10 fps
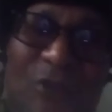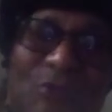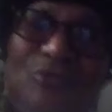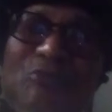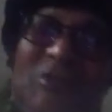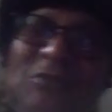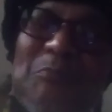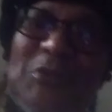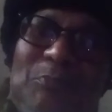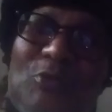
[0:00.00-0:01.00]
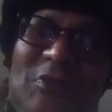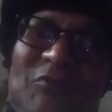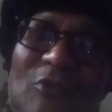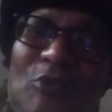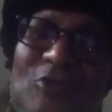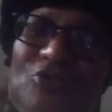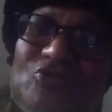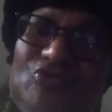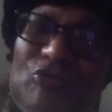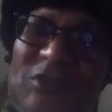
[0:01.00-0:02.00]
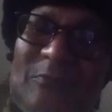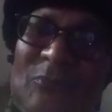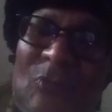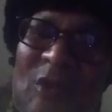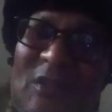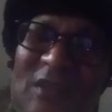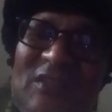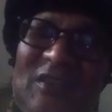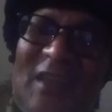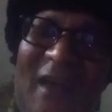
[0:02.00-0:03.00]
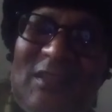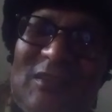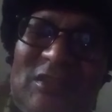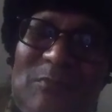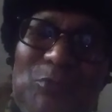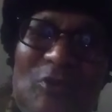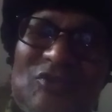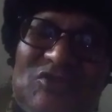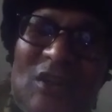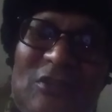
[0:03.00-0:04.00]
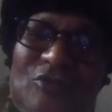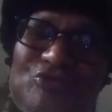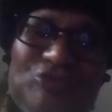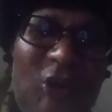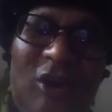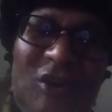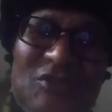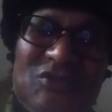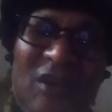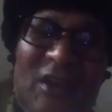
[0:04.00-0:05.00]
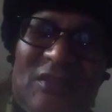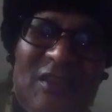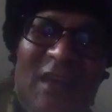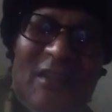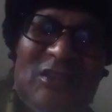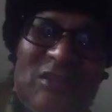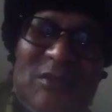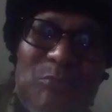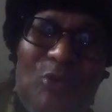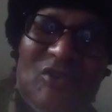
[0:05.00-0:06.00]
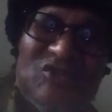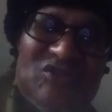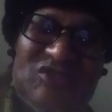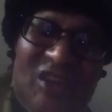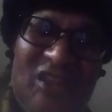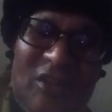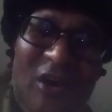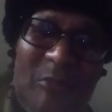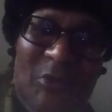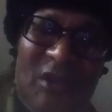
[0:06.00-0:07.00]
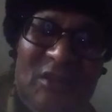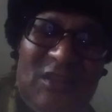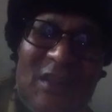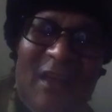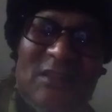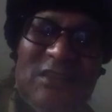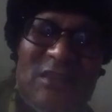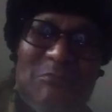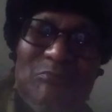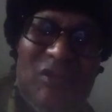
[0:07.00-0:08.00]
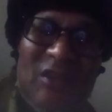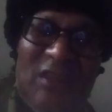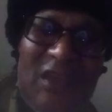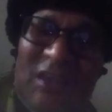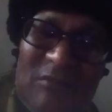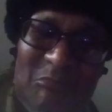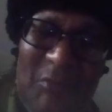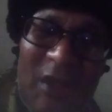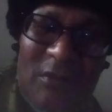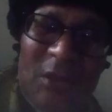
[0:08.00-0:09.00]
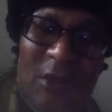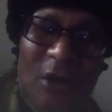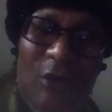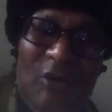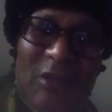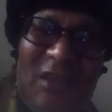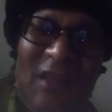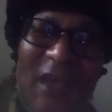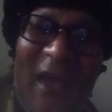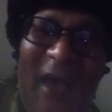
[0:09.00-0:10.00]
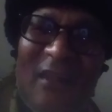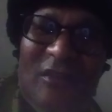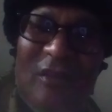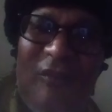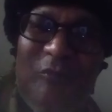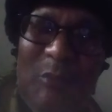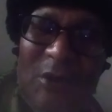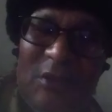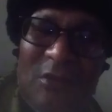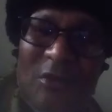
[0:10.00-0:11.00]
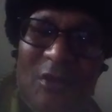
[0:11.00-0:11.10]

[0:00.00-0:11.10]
there was rich people even on the street that didn't have to keep on selling drugs, didn't have to keep on sticking up, didn't have to keep being hitmen. Okay, they had enough money.